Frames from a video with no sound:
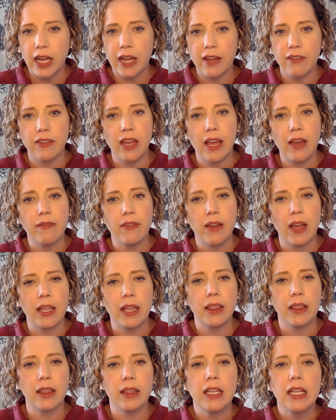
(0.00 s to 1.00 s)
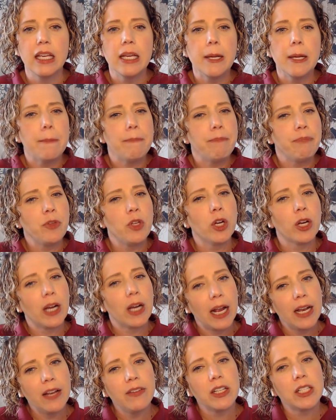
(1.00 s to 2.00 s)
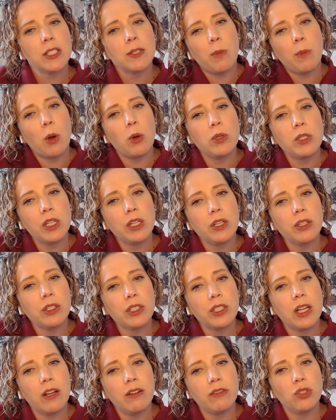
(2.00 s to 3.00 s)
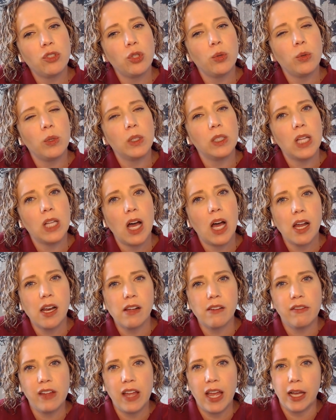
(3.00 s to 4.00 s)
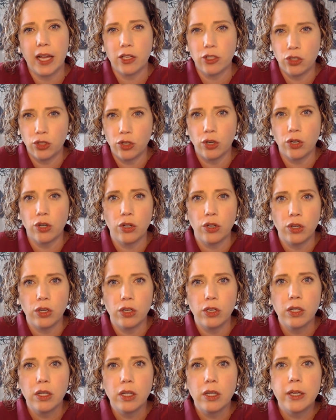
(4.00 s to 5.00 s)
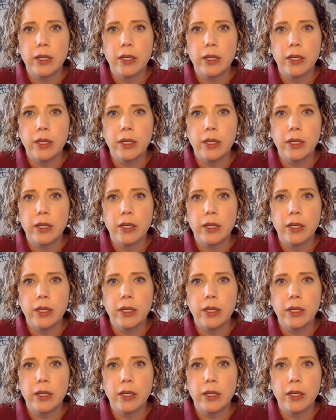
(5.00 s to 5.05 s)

and IVF and you're kind of exposing yourself to a lot of external